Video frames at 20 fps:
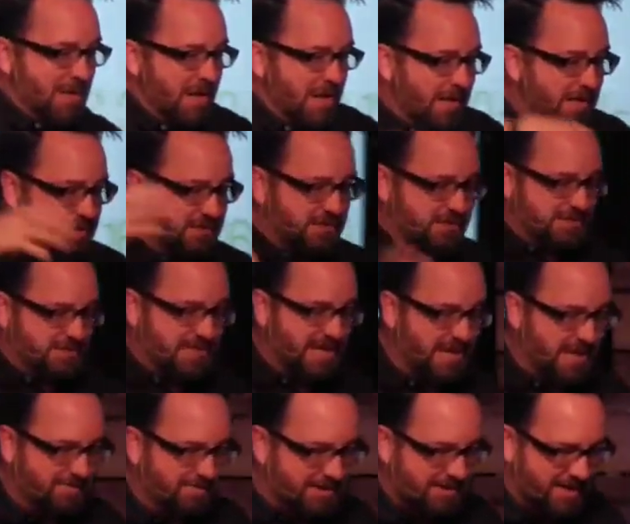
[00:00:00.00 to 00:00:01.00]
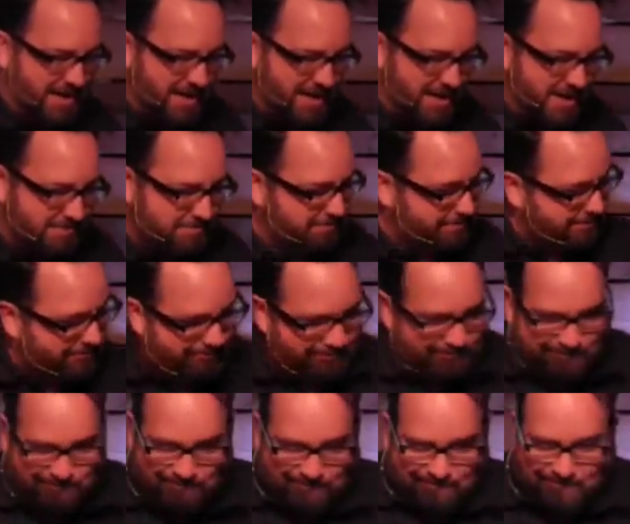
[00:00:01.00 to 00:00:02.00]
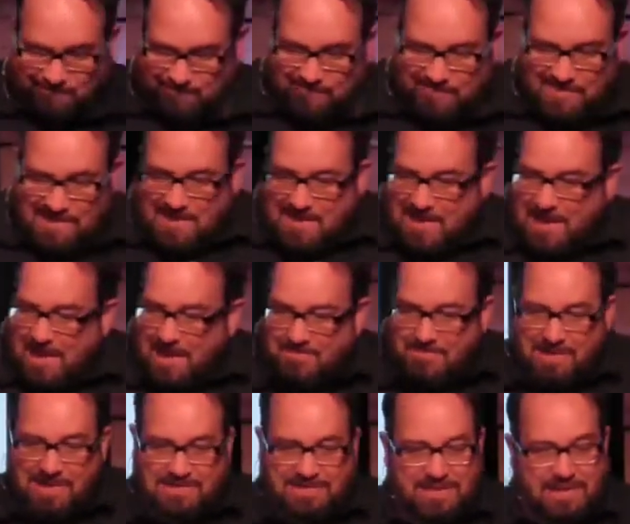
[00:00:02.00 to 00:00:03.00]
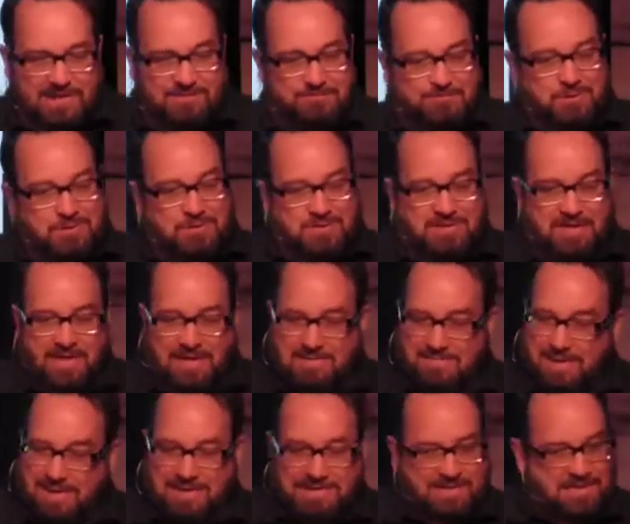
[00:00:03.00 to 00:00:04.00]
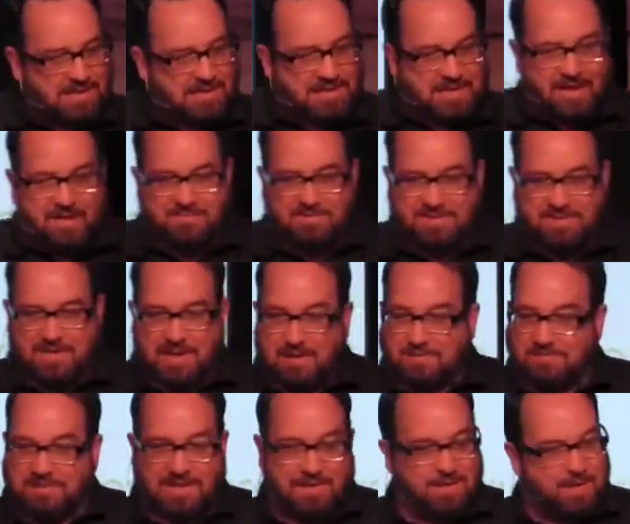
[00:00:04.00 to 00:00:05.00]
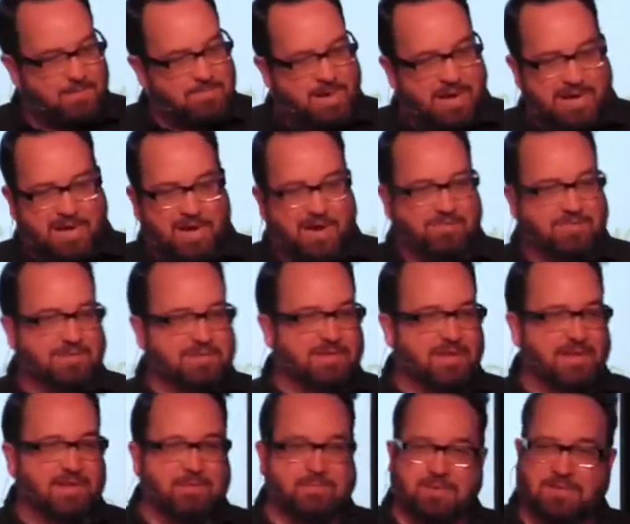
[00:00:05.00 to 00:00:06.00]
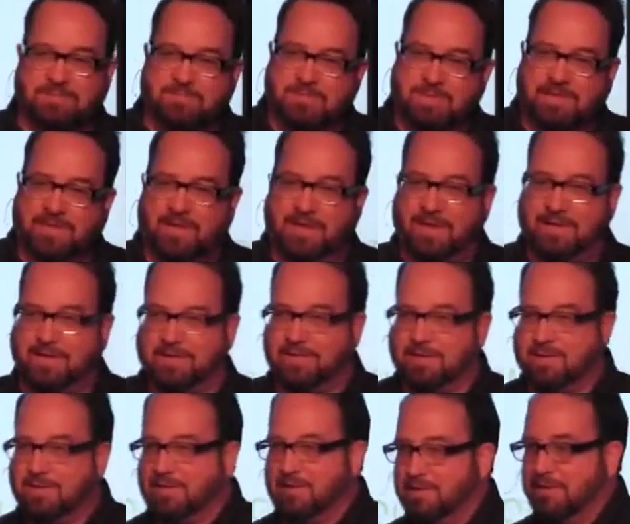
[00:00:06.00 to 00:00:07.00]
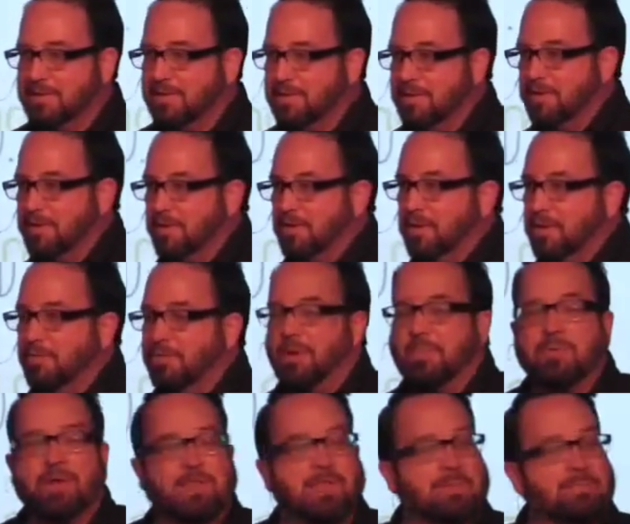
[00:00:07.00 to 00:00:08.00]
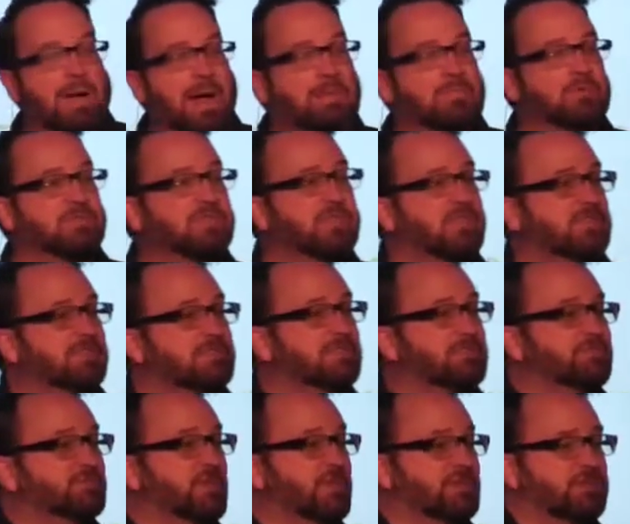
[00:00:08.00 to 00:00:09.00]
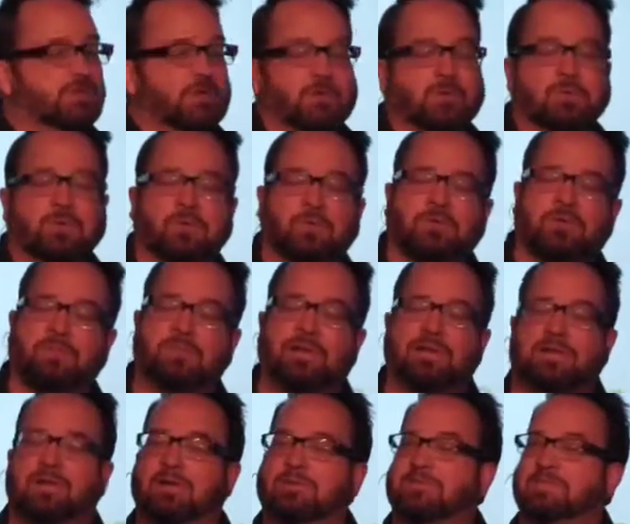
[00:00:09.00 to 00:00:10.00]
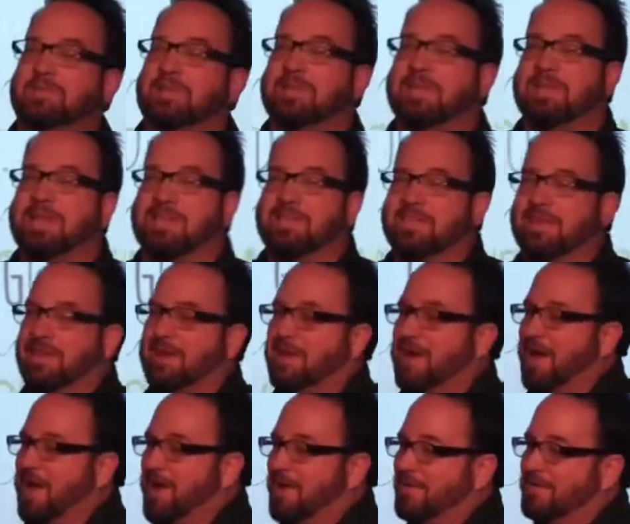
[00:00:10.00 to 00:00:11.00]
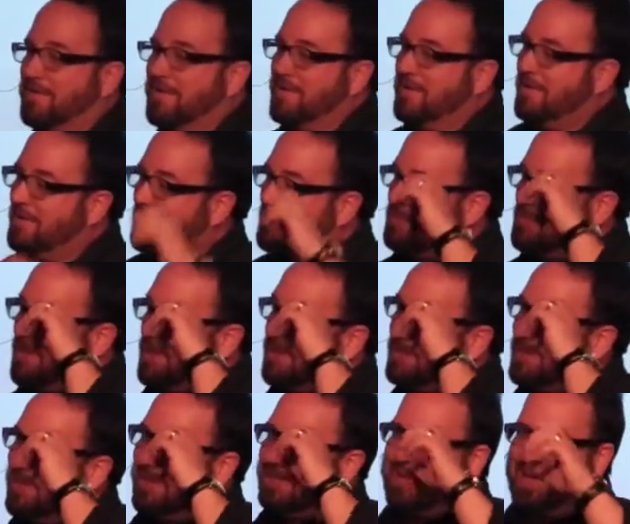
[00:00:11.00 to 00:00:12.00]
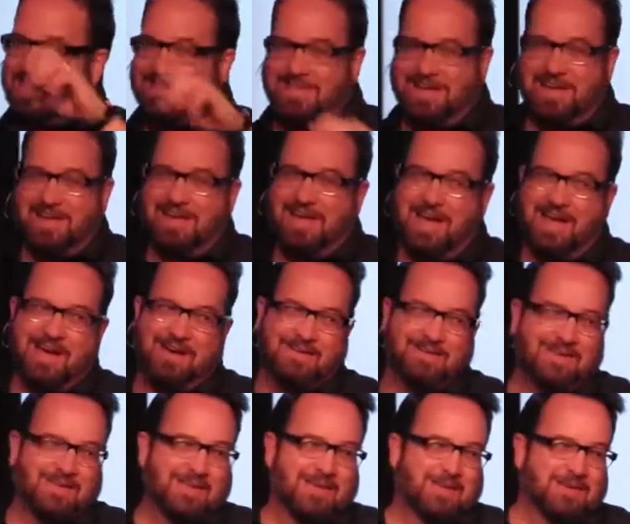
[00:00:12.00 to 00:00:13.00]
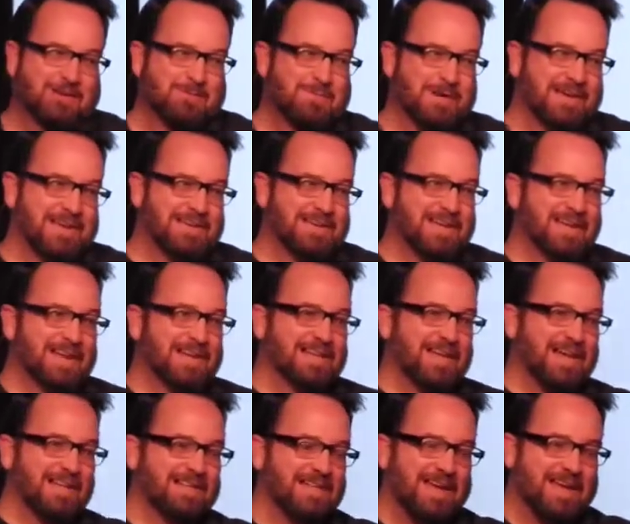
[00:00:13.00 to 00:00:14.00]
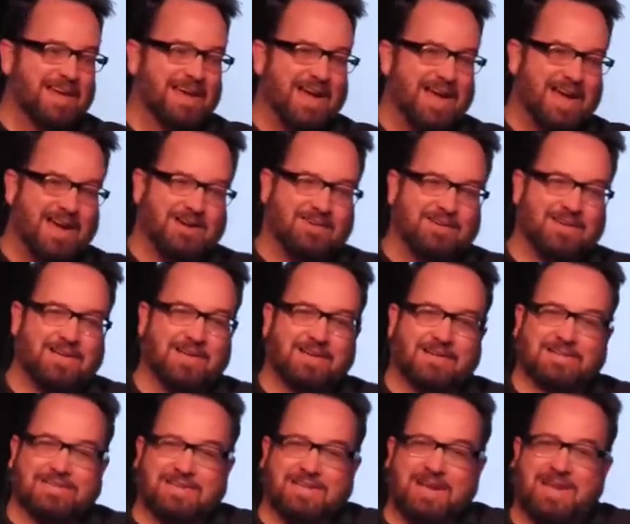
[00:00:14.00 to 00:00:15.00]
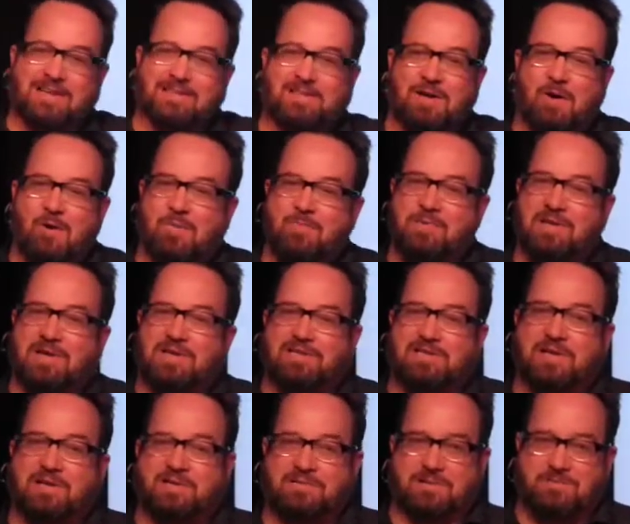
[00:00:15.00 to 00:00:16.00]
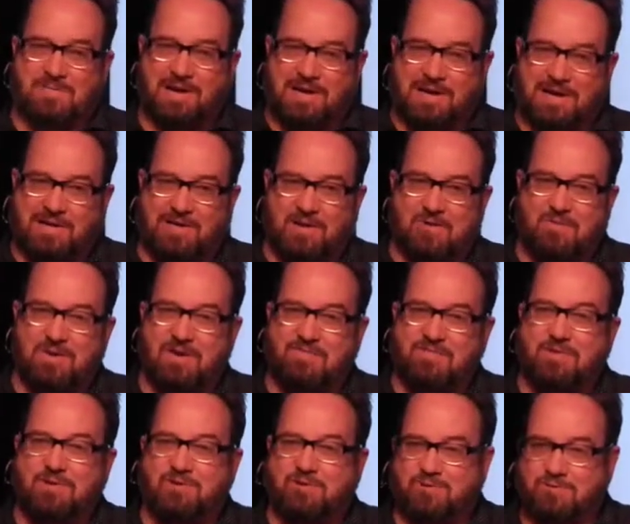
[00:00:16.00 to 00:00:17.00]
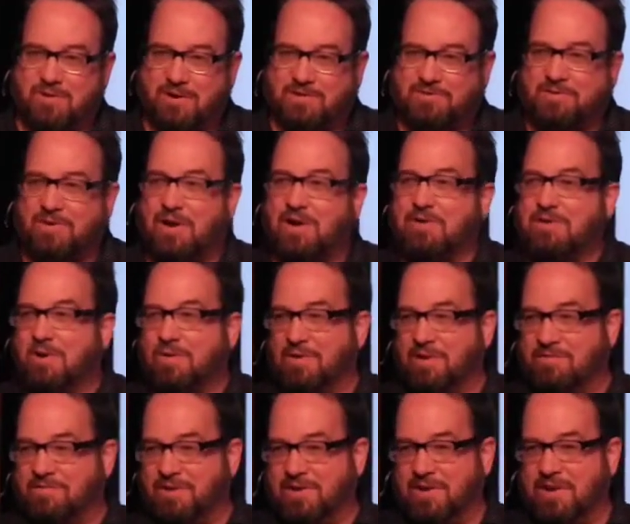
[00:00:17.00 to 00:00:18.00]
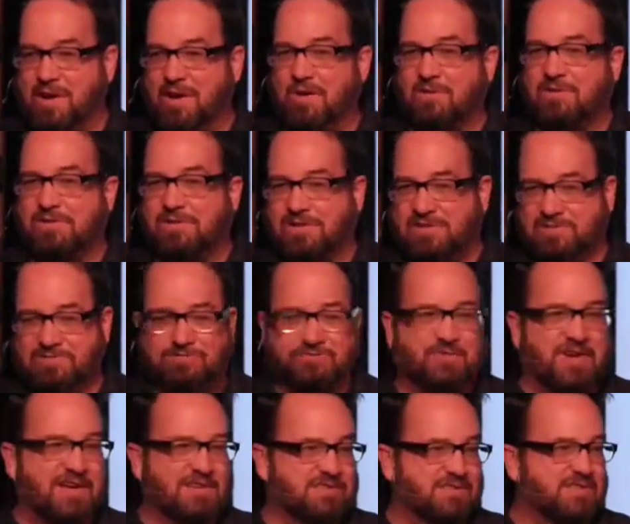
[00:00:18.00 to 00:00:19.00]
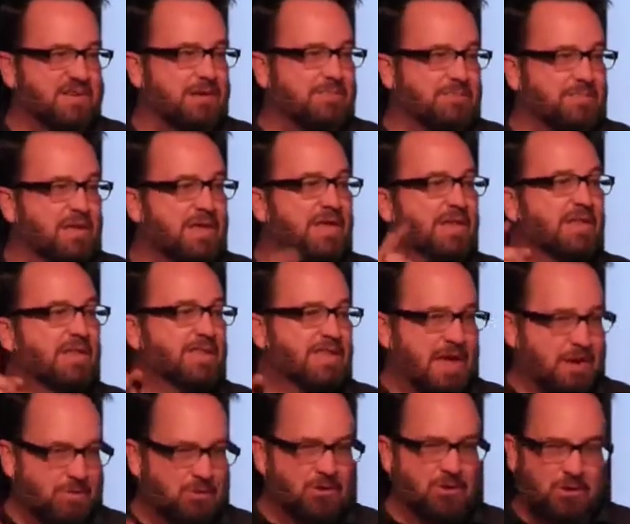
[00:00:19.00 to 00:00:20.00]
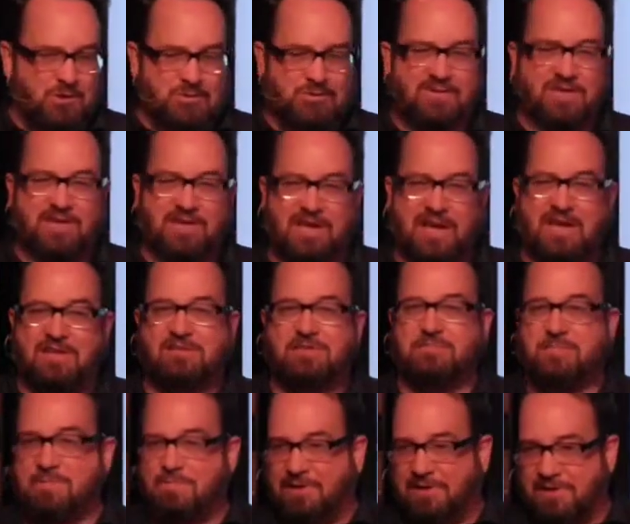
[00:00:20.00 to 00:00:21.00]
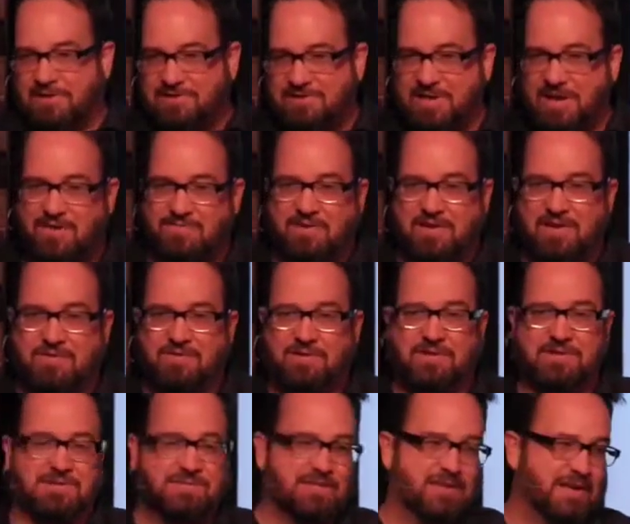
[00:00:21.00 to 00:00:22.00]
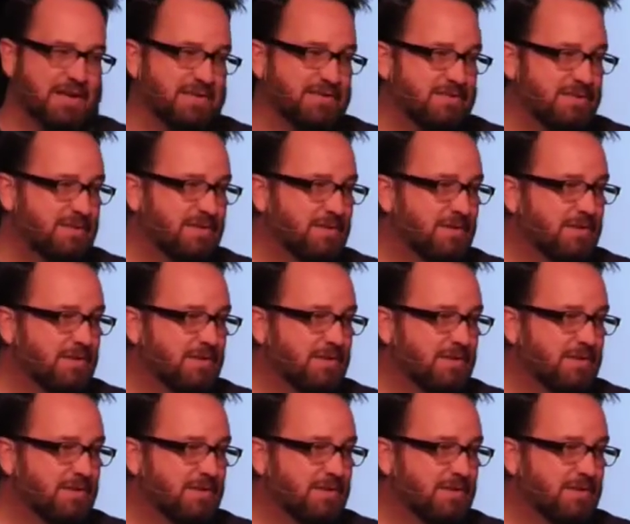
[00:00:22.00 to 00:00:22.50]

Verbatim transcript: and let's just tell everything. Mm-mm-mm. I might tell a few things. I ain't telling you everything. I'm telling nobody everything. You must be kidding. Well, brother, the Bible says confess. Oh, you better go study that thing out. You better dig that thing out. You better dig that thing out. Because it ain't told me to tell somebody I don't even trust or I don't even know to confess something that they will use against me because they have evil intent.